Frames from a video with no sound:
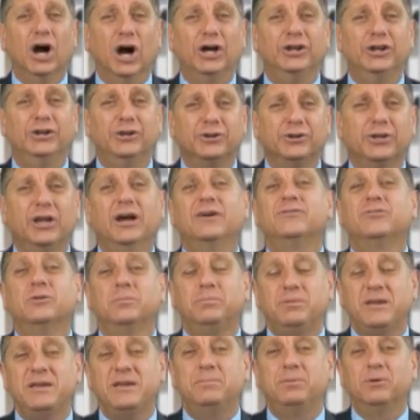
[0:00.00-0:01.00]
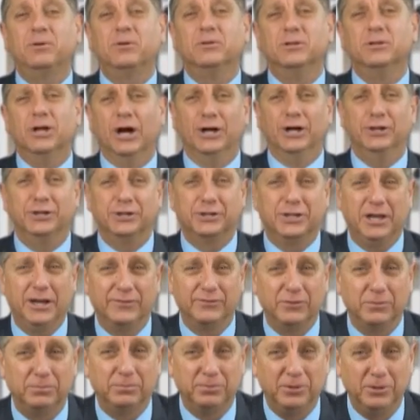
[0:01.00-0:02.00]
undercover people,
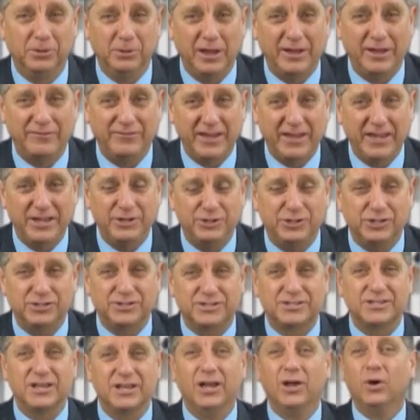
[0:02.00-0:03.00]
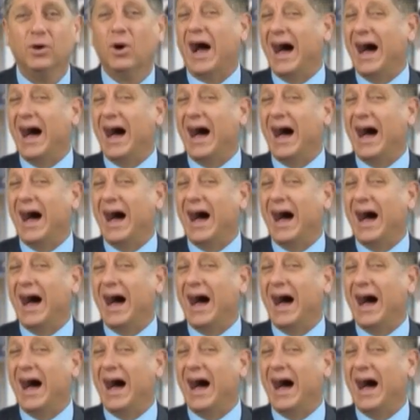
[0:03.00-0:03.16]
undercover pro-life agents